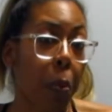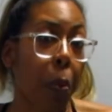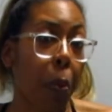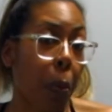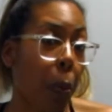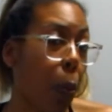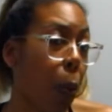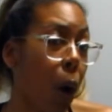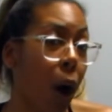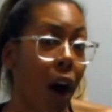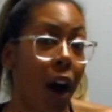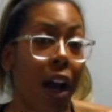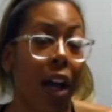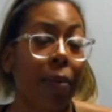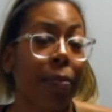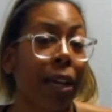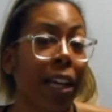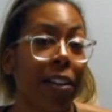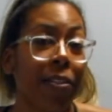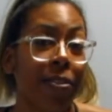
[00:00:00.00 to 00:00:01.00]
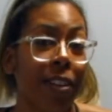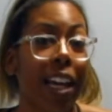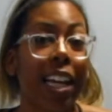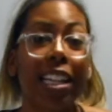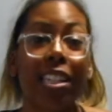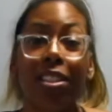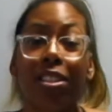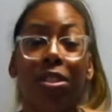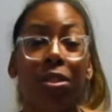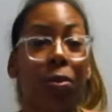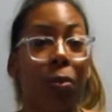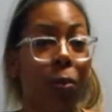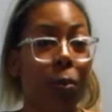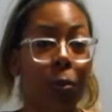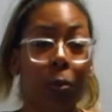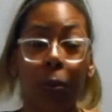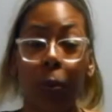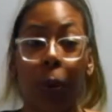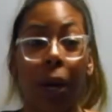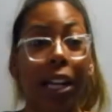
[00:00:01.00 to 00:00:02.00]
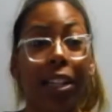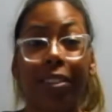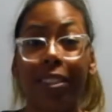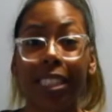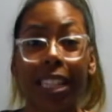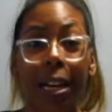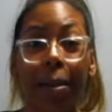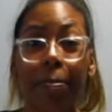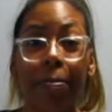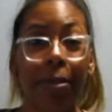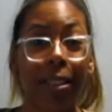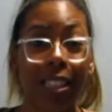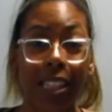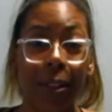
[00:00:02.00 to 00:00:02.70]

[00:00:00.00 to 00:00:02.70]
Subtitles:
why my face swelled up